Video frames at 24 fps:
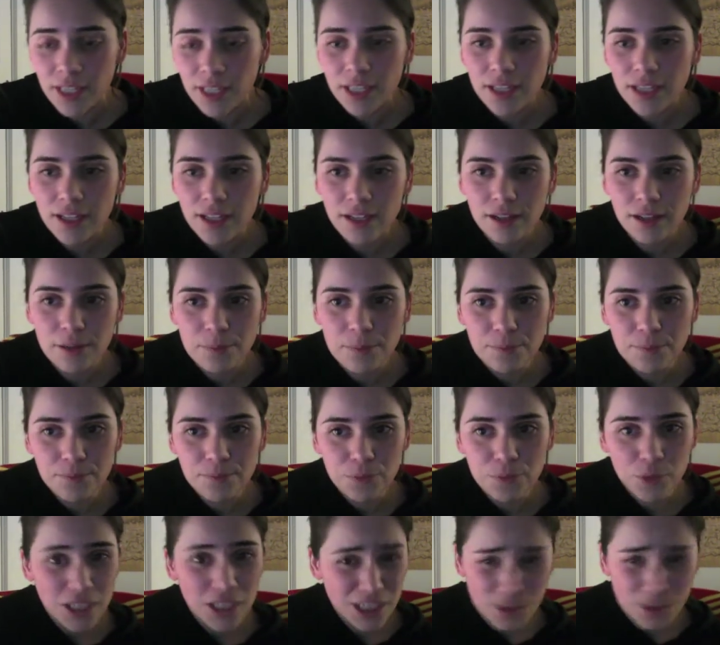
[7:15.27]
Um,
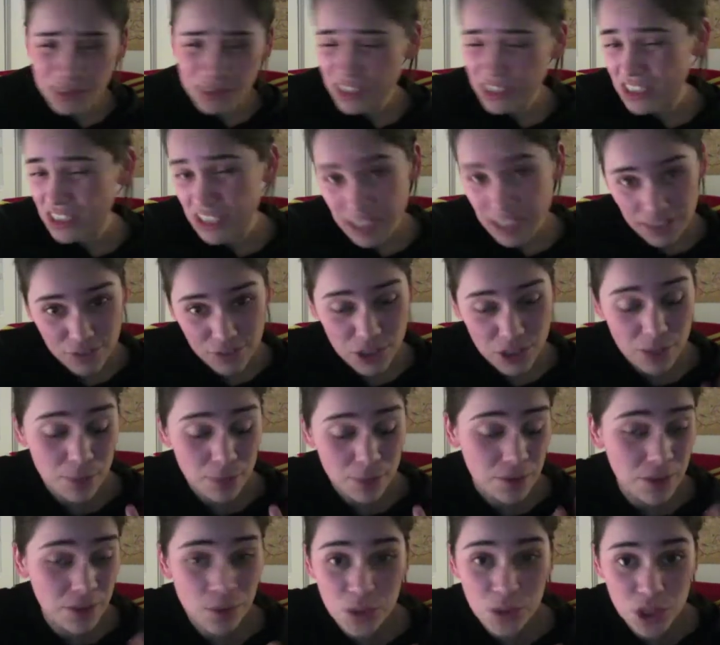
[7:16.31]
when it comes to the side of
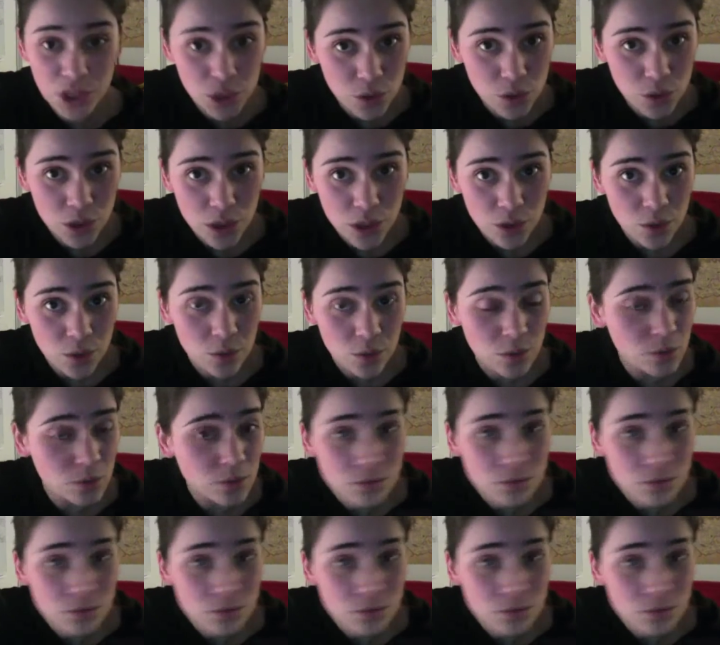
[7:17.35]
Shepard that we do know,